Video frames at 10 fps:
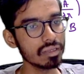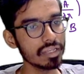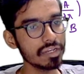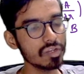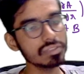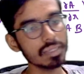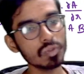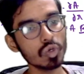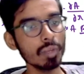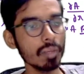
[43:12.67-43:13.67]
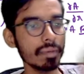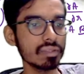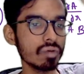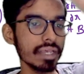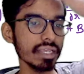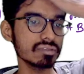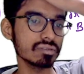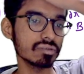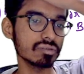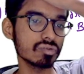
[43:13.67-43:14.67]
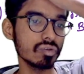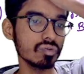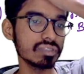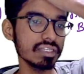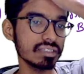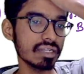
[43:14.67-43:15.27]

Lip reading: into some dou b by dou x, so you just